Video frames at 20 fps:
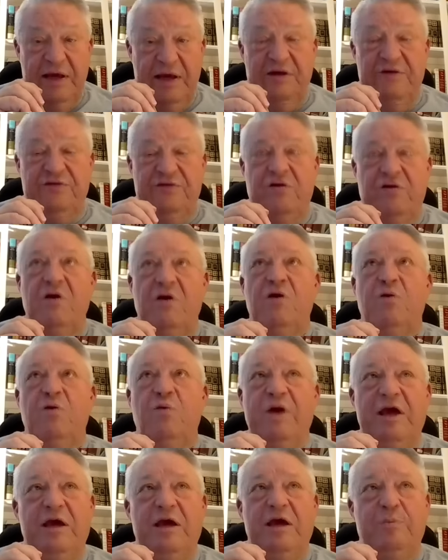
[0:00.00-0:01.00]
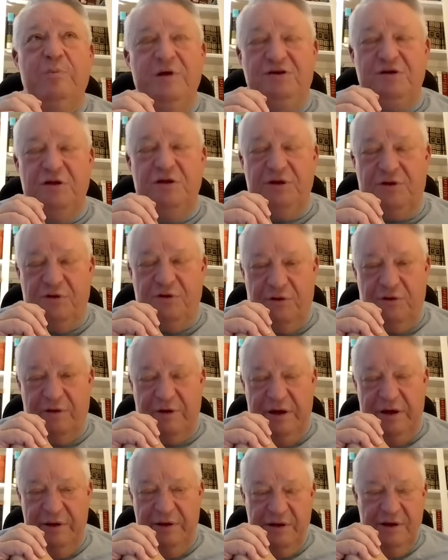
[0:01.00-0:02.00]
It is
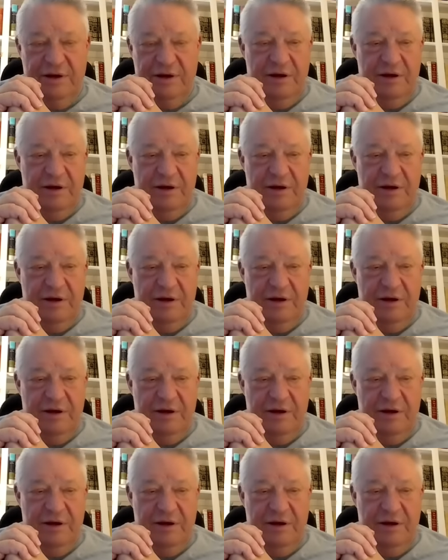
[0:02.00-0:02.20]
recapitulatory.